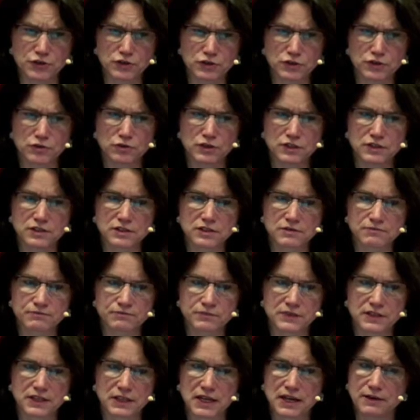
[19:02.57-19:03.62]
students,
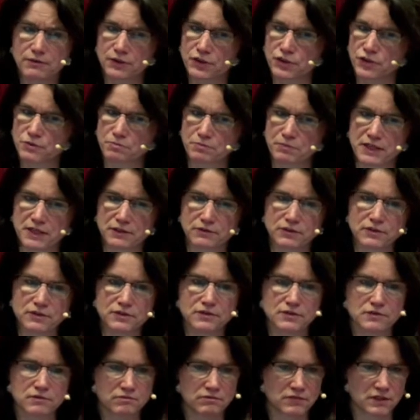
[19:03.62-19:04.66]
they have Russian parents,
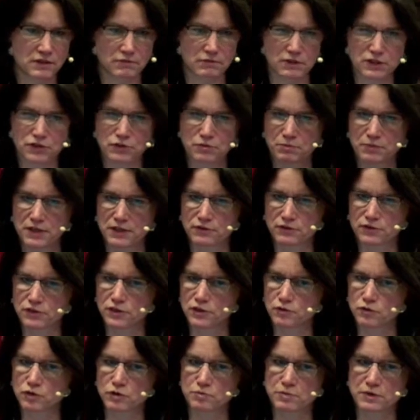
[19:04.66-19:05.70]
the Russian parents
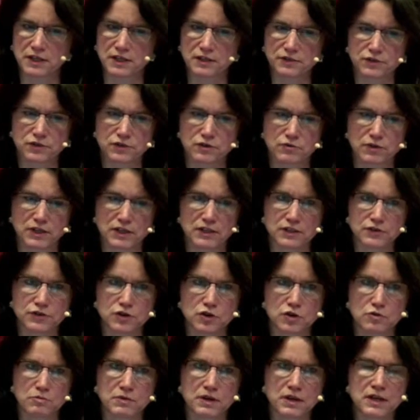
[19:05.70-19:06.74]
don't speak Estonian at
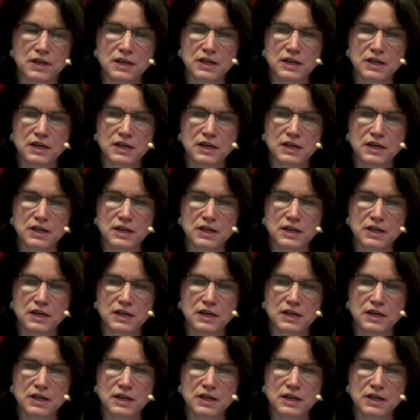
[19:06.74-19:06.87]
home.